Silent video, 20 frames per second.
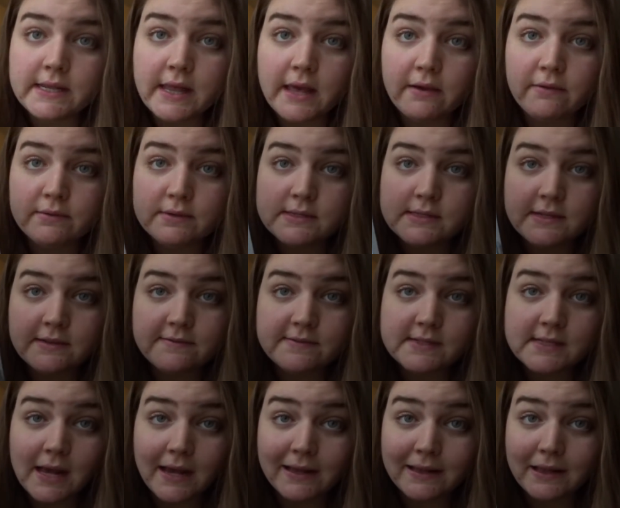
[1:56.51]
they receive
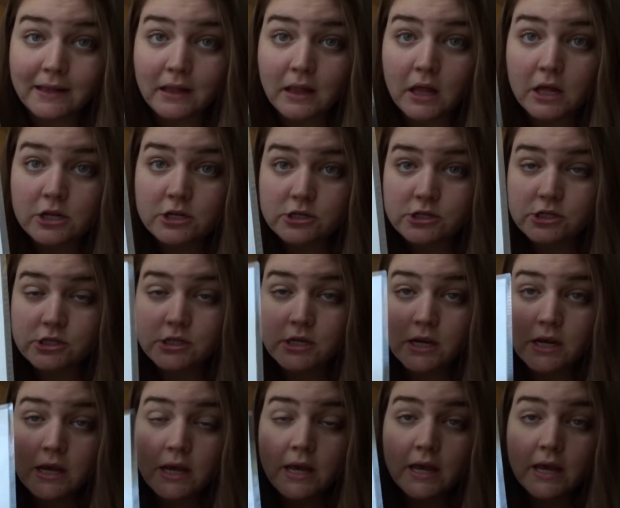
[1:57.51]
silent lunch,